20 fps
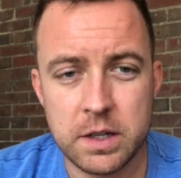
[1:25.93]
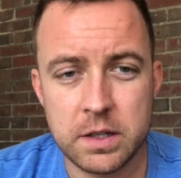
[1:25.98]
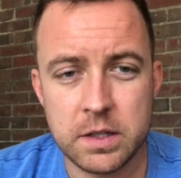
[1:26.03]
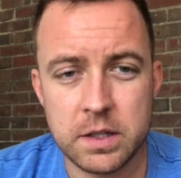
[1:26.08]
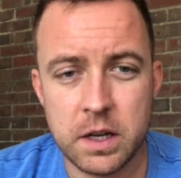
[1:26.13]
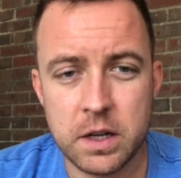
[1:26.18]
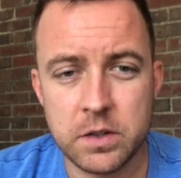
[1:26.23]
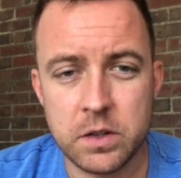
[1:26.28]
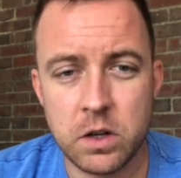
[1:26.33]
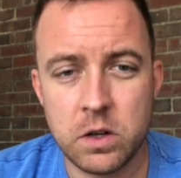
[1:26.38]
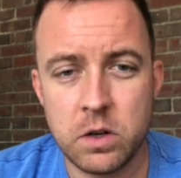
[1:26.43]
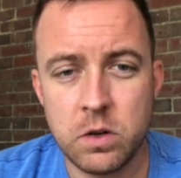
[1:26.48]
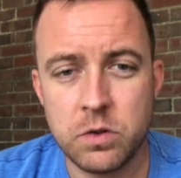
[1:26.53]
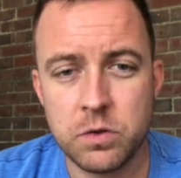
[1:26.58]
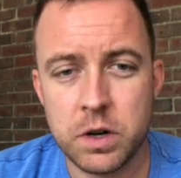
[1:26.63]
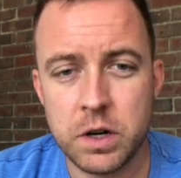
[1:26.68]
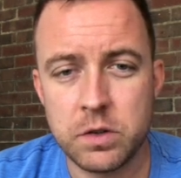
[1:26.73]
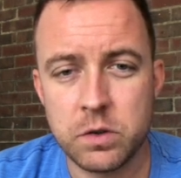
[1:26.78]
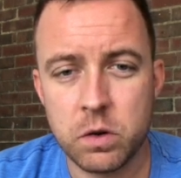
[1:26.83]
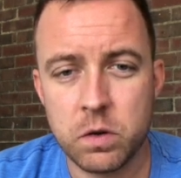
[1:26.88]
it says new
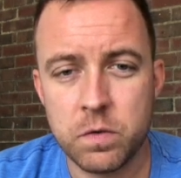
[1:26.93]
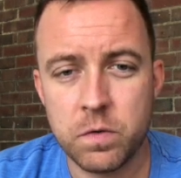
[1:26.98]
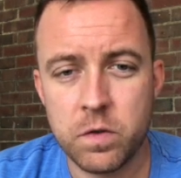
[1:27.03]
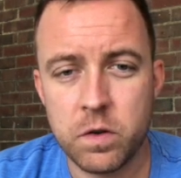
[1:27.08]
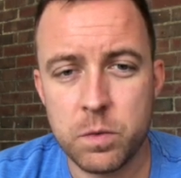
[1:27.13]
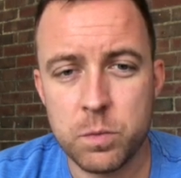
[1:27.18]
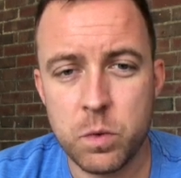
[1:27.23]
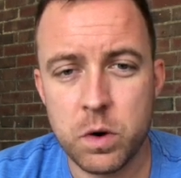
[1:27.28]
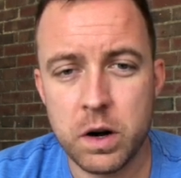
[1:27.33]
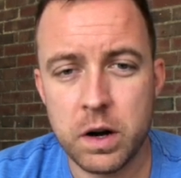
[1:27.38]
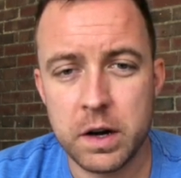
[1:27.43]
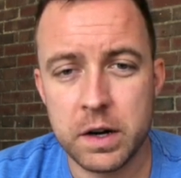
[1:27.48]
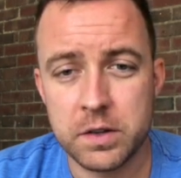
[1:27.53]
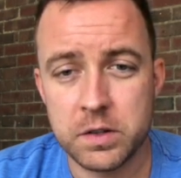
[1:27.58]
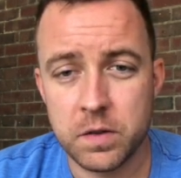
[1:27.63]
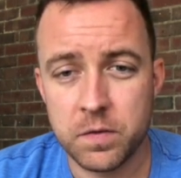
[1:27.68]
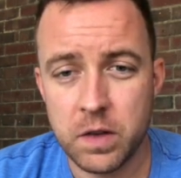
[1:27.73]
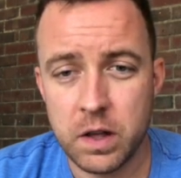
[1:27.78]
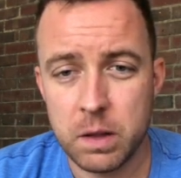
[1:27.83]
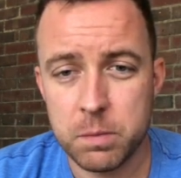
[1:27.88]
Trezor firmware is
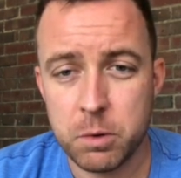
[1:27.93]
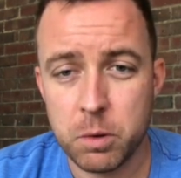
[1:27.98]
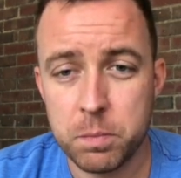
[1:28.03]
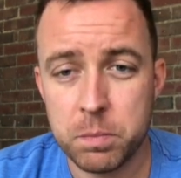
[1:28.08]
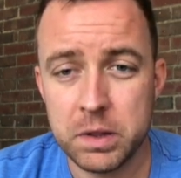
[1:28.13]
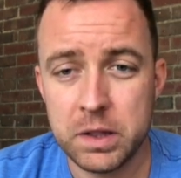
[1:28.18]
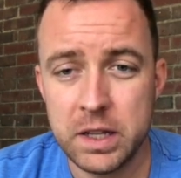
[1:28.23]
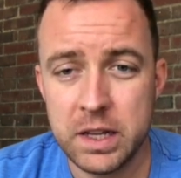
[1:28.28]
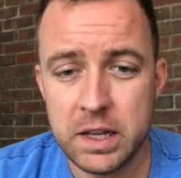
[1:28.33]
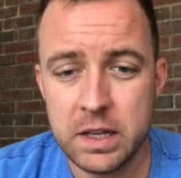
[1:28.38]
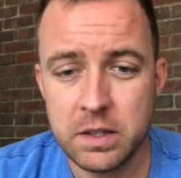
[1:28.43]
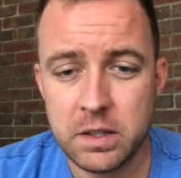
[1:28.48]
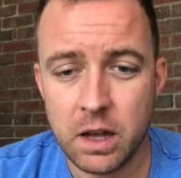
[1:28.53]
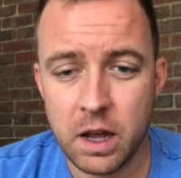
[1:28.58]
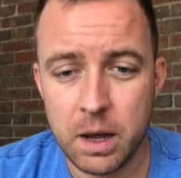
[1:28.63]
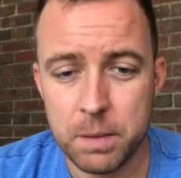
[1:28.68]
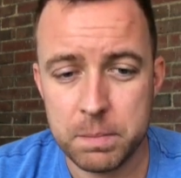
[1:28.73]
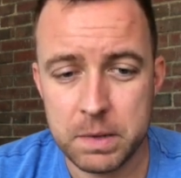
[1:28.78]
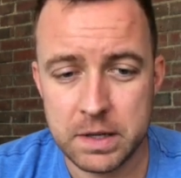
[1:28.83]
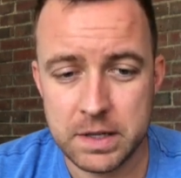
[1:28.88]
available. Please
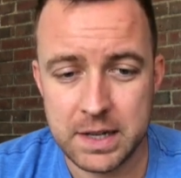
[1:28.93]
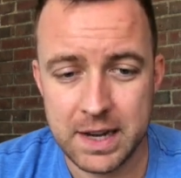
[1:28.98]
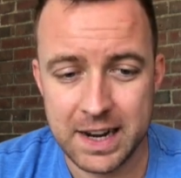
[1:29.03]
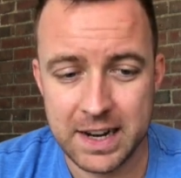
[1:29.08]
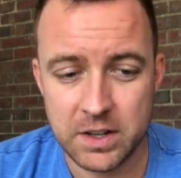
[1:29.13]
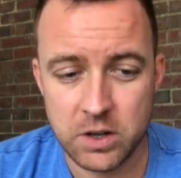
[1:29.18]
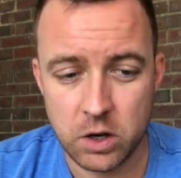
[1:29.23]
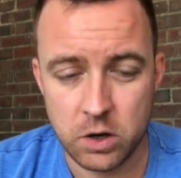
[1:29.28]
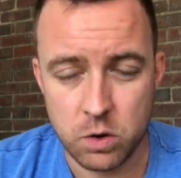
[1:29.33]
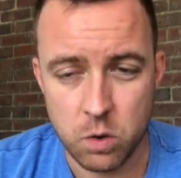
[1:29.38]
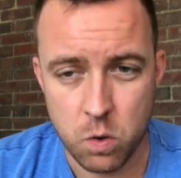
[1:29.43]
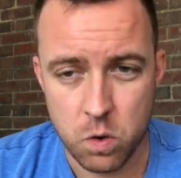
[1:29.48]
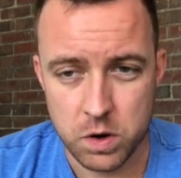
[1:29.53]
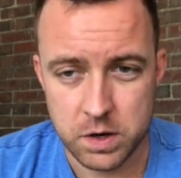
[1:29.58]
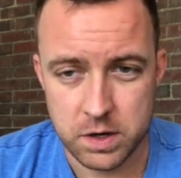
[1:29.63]
update your